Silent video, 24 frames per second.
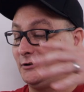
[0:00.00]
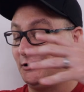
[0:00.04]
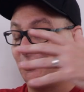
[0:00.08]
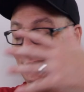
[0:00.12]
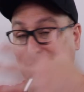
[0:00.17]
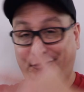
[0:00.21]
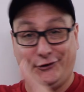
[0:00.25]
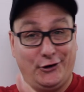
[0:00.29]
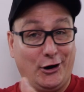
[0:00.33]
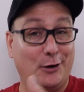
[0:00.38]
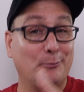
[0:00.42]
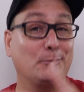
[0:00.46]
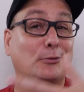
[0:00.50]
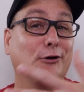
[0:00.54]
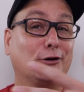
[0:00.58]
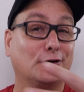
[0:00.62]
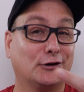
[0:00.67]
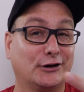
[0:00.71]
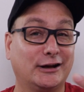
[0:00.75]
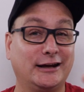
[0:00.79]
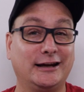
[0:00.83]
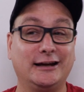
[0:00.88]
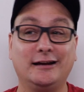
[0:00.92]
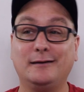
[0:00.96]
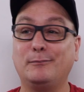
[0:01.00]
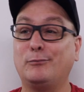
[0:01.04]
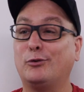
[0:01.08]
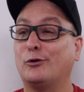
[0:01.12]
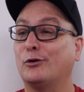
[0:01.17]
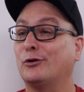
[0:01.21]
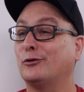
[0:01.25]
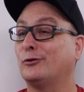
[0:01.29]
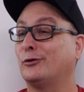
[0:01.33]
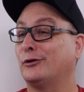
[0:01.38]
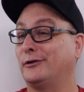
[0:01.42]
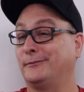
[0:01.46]
a numbered
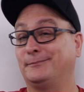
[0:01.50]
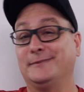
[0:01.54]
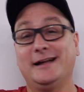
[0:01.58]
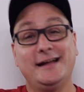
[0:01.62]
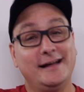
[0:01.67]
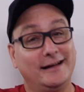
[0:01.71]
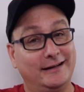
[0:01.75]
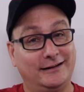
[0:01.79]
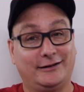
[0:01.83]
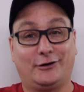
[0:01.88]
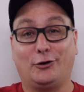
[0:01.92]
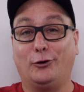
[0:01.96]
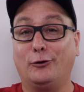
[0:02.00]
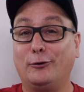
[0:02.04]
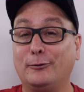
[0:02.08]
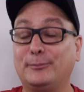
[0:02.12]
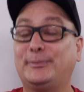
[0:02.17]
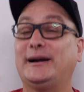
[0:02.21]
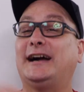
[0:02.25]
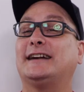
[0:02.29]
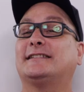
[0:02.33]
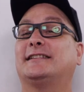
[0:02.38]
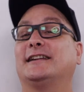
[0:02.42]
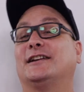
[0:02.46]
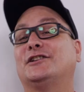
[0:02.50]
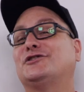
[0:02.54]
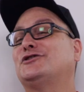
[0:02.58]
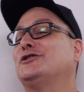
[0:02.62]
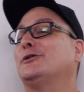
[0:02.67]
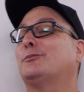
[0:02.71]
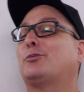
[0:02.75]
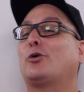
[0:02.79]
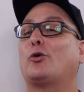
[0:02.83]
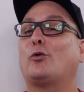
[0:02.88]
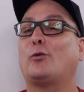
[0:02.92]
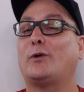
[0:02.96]
keyboard or going back to the G
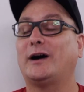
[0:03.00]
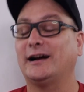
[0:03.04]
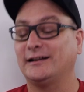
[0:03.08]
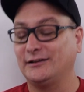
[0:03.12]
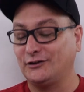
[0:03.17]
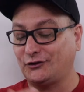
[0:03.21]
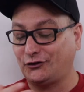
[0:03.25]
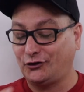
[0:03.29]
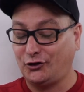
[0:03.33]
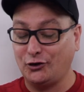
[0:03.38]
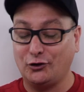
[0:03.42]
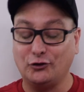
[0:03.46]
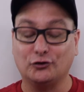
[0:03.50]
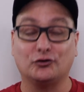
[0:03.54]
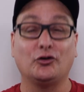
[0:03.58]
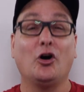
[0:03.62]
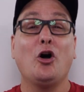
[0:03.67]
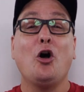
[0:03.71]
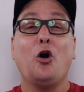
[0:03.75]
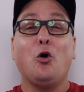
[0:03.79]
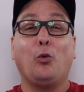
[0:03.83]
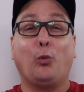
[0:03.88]
Pro Wireless Ghost,